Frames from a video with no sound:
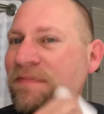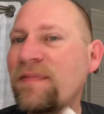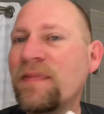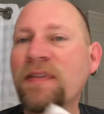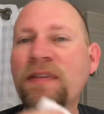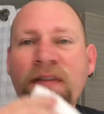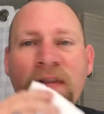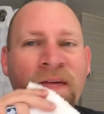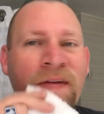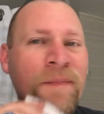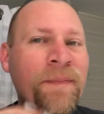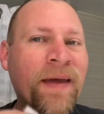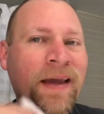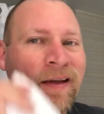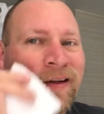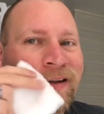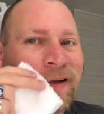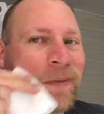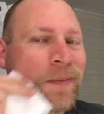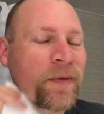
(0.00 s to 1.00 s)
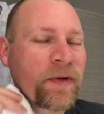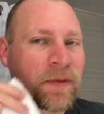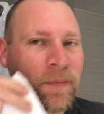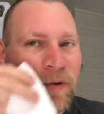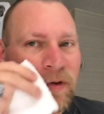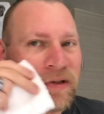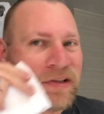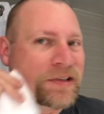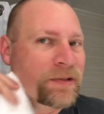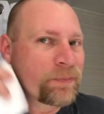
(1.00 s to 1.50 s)
They make some of the
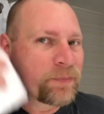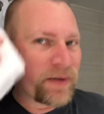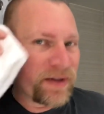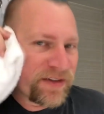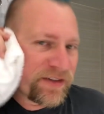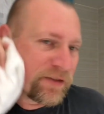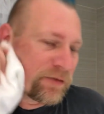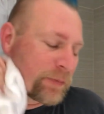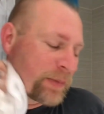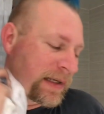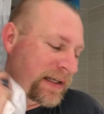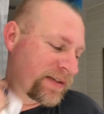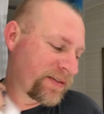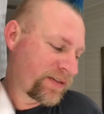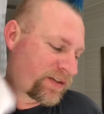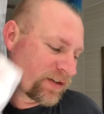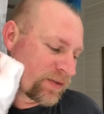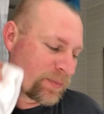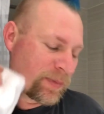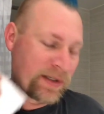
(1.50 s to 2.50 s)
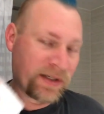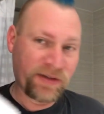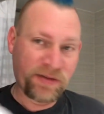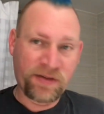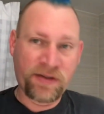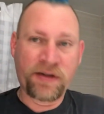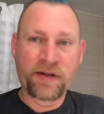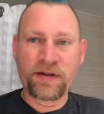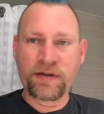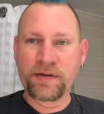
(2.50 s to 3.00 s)
most impressive pets just because
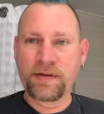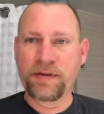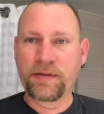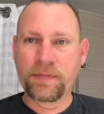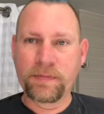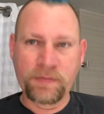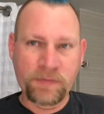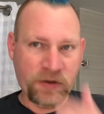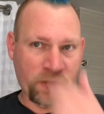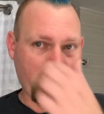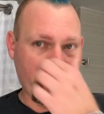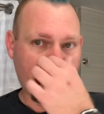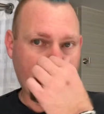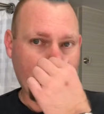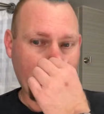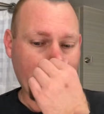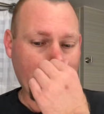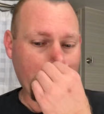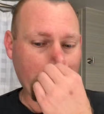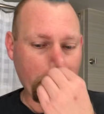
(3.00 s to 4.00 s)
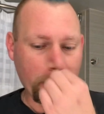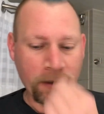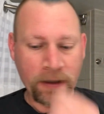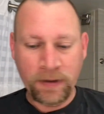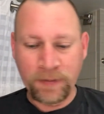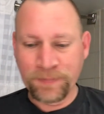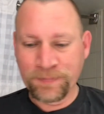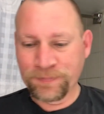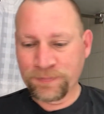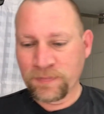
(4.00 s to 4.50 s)
they're so big.
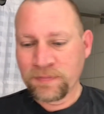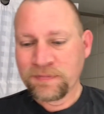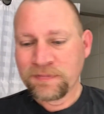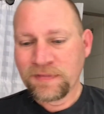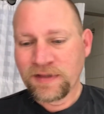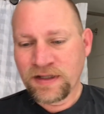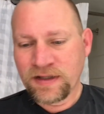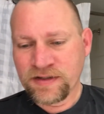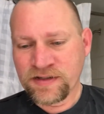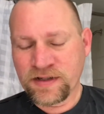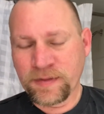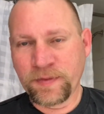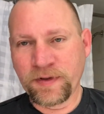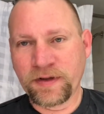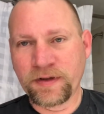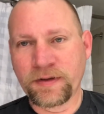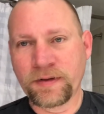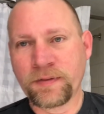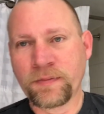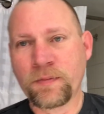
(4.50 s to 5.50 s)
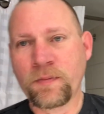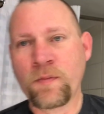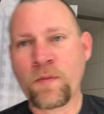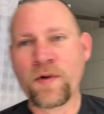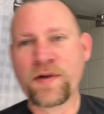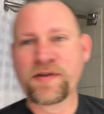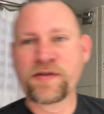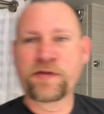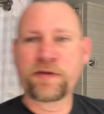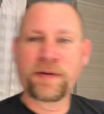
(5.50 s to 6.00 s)
Some of the
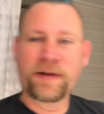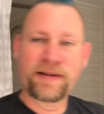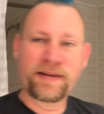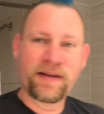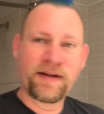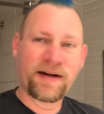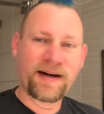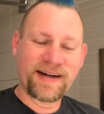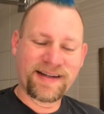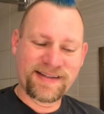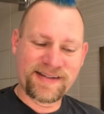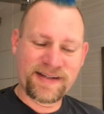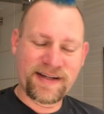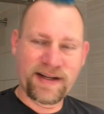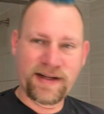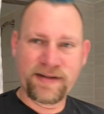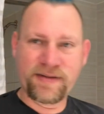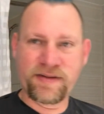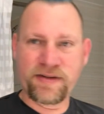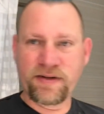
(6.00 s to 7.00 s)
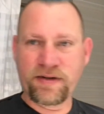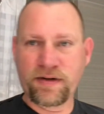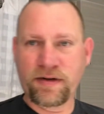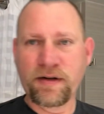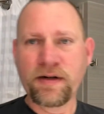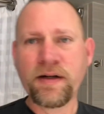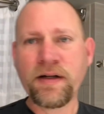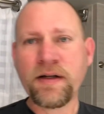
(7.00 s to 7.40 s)
ones from like the United States, they're